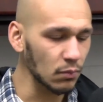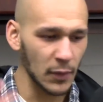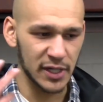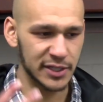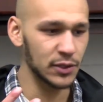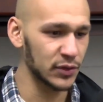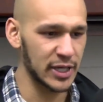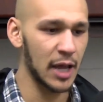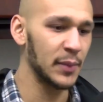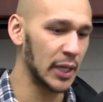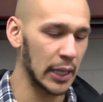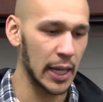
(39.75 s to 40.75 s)
it still taught
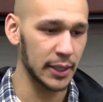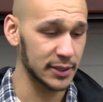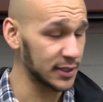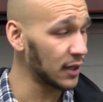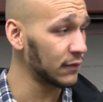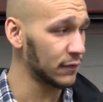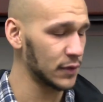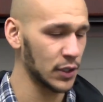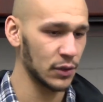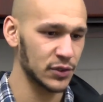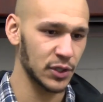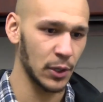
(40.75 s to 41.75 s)
me a lot of stuff. You
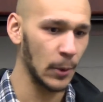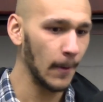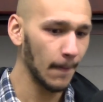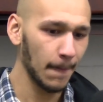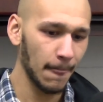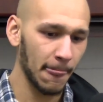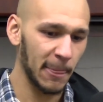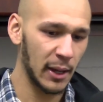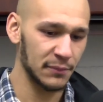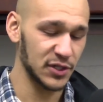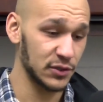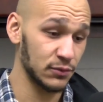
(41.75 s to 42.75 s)
know, so
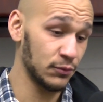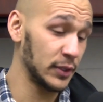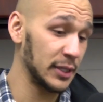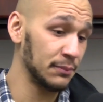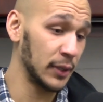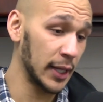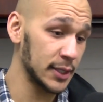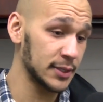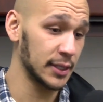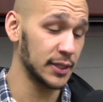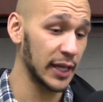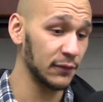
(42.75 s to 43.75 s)
I'm just really blessed
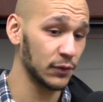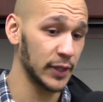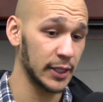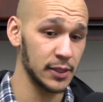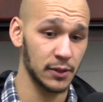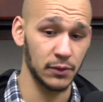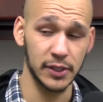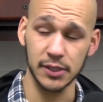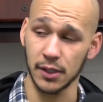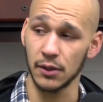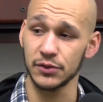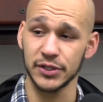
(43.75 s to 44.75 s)
and thankful that you know these
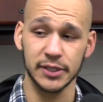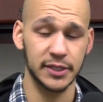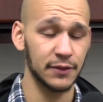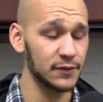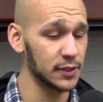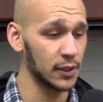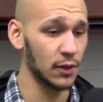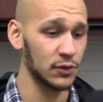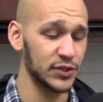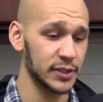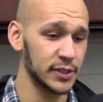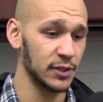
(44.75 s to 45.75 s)
coaches, Stevenson
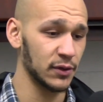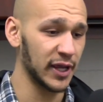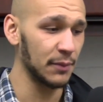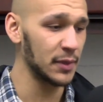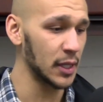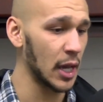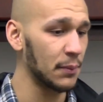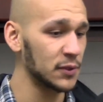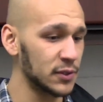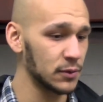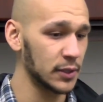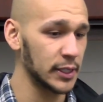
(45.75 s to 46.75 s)
coaches, you know, gave me the
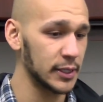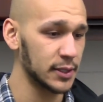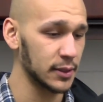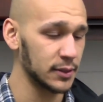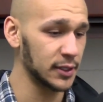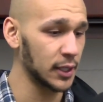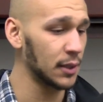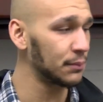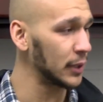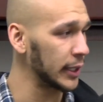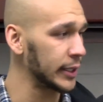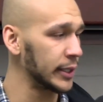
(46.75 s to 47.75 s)
opportunity to to come
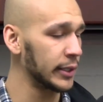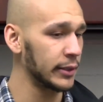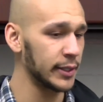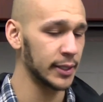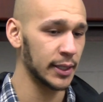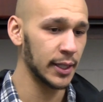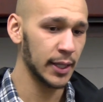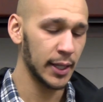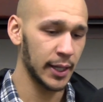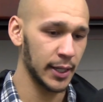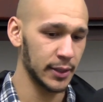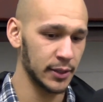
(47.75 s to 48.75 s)
play here and
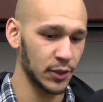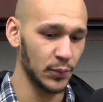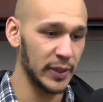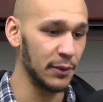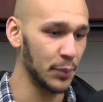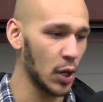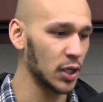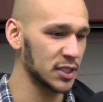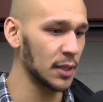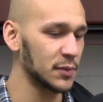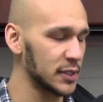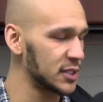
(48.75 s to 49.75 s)
and you know be a part of
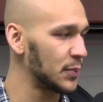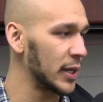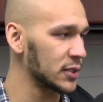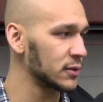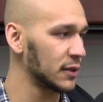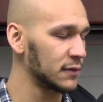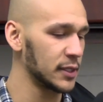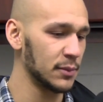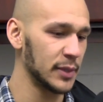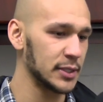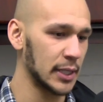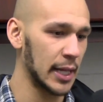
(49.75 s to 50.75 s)
something special and everything. It
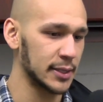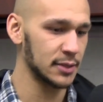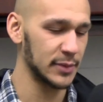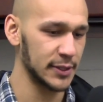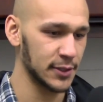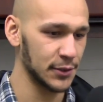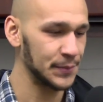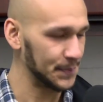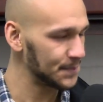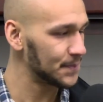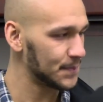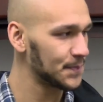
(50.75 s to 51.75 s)
means a lot to me. So.
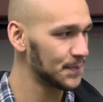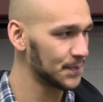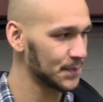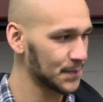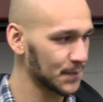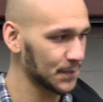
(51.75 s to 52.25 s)
It's awesome.